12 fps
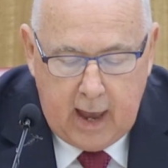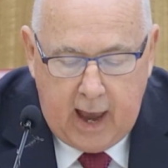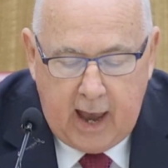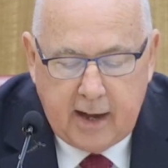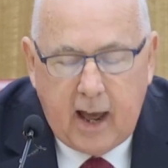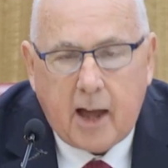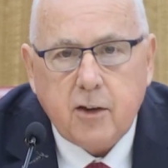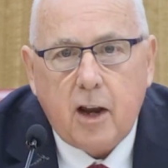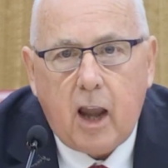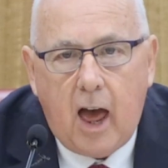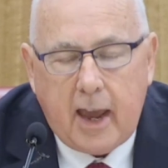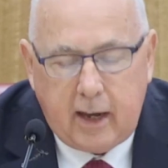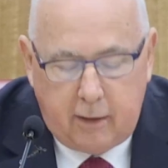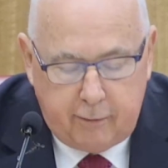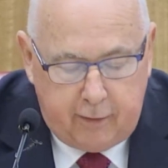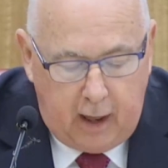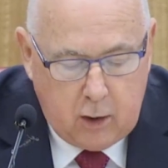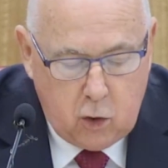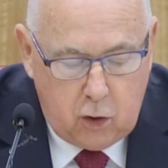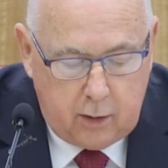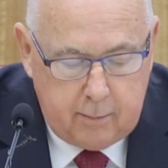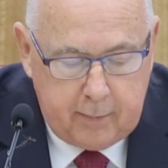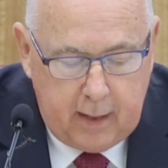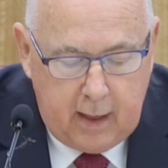and underlying
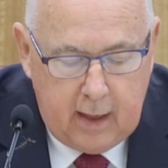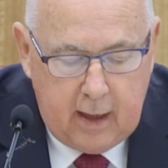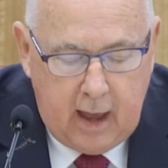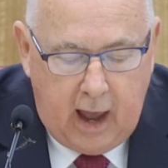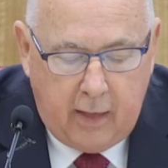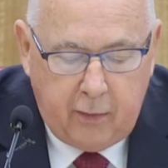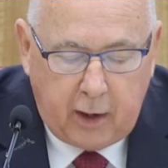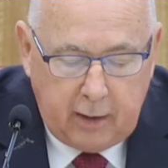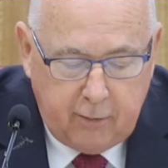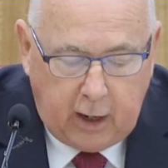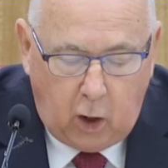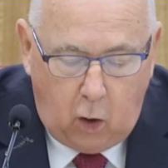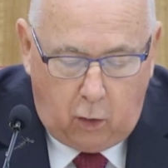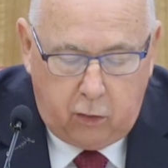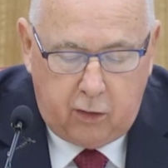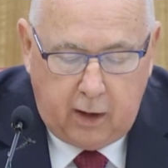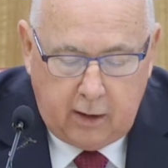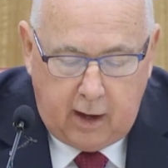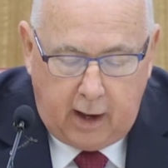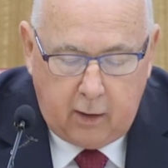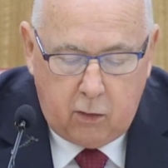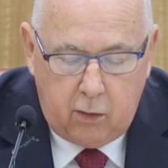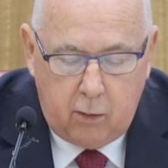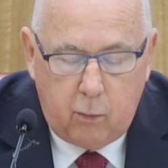inflation and the Living Cost
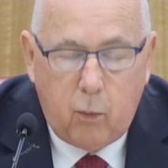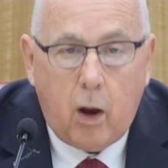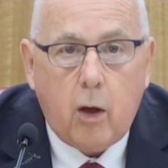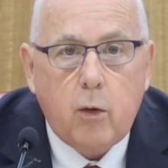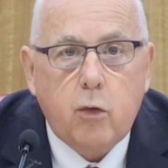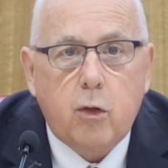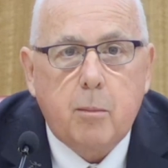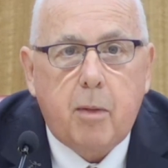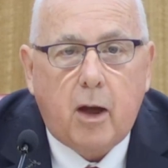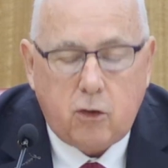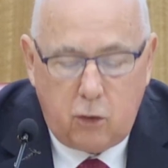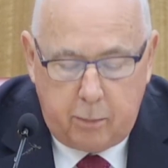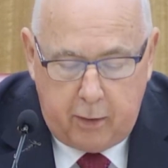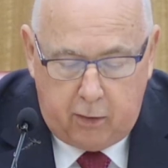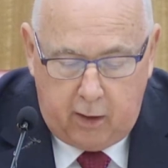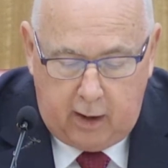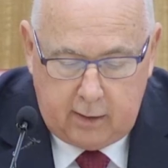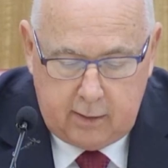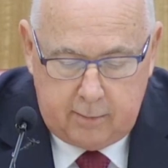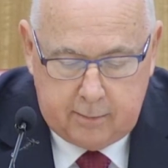Index rose by 2%.